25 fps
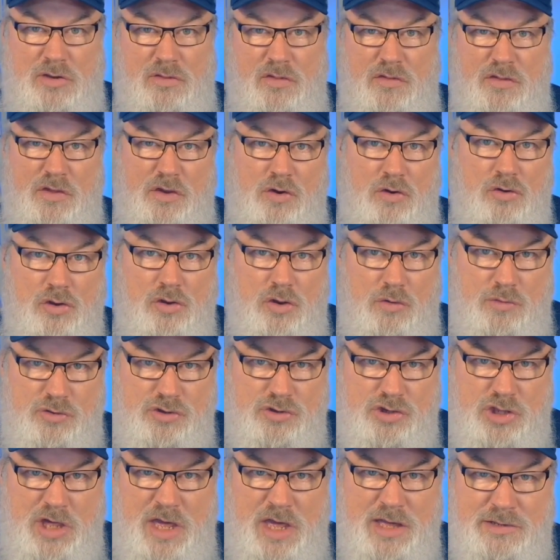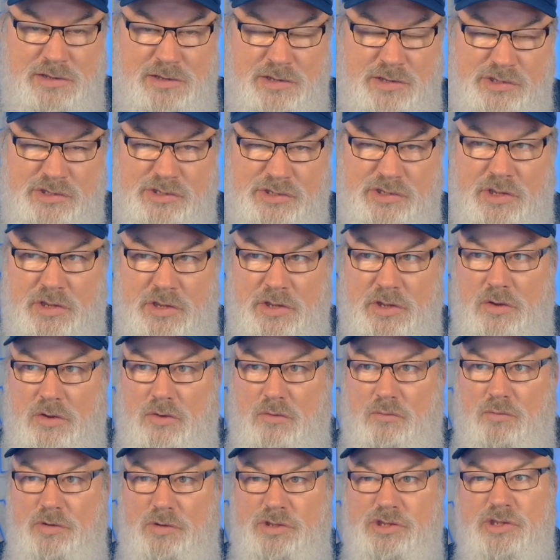thing earlier with checklists.
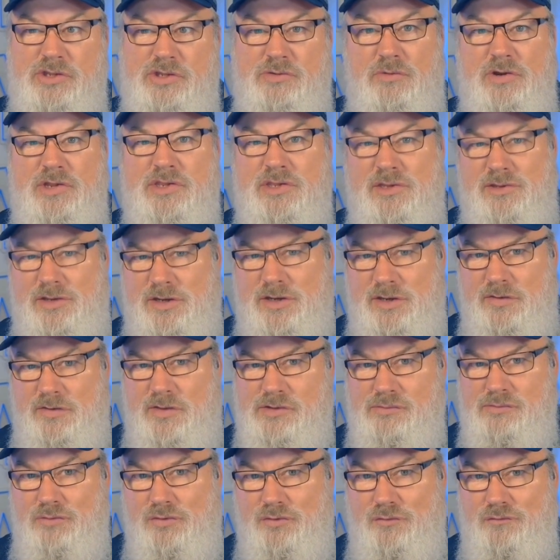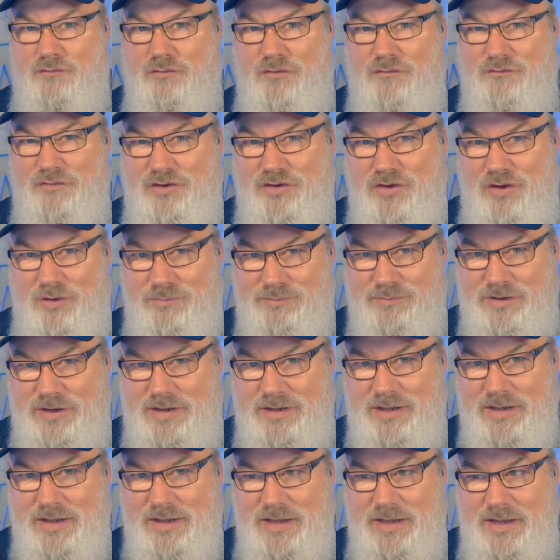We just recently did this with a roofing
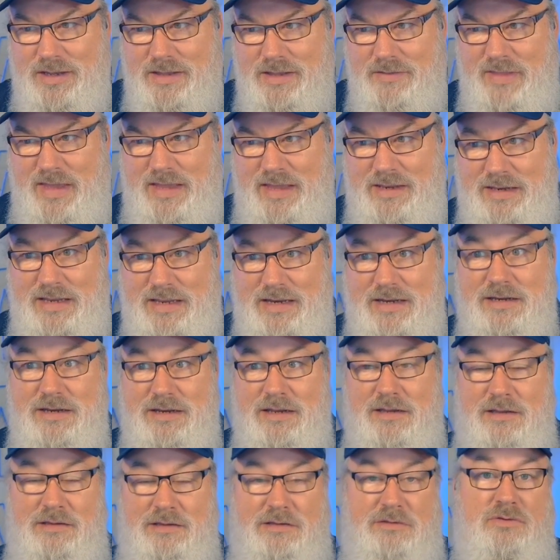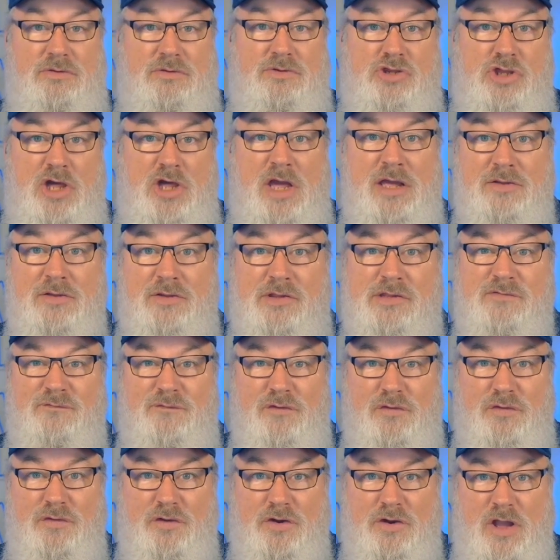company. They needed a checklist
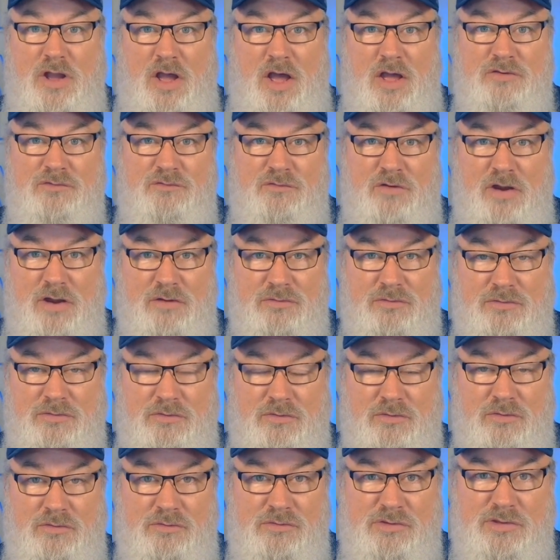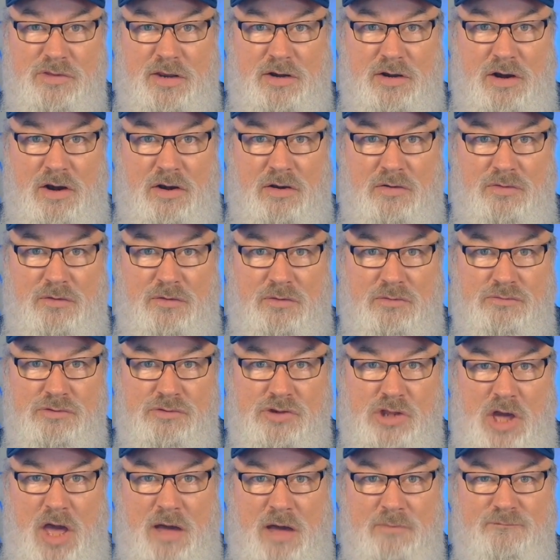for their contractors that are their
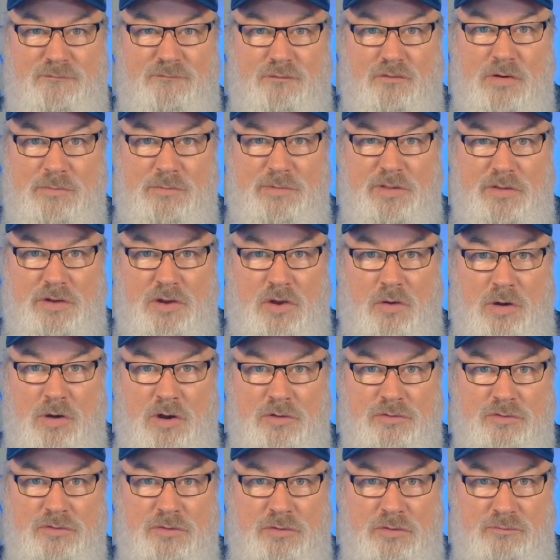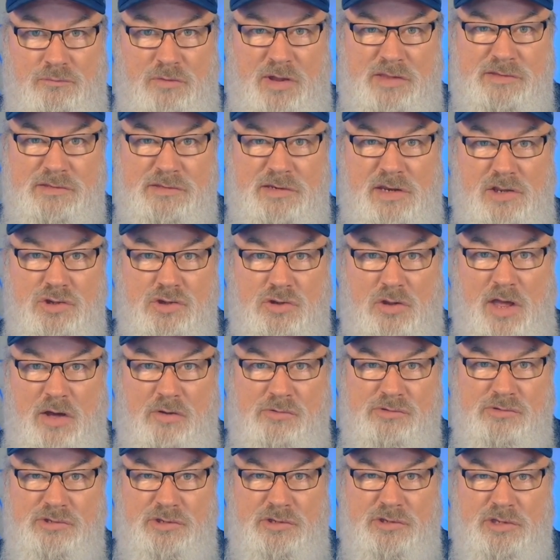job foremen that go out to residential
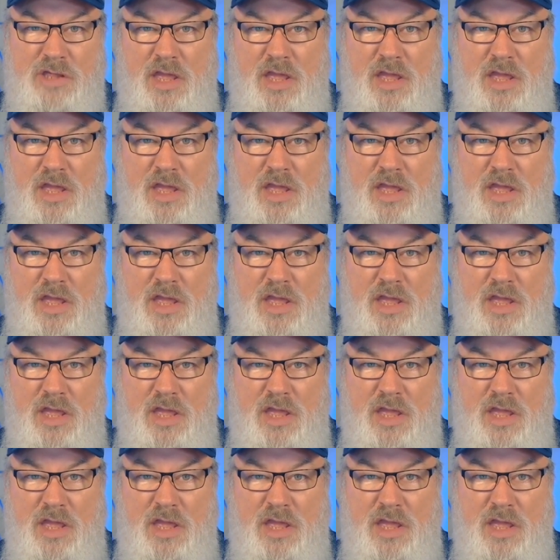houses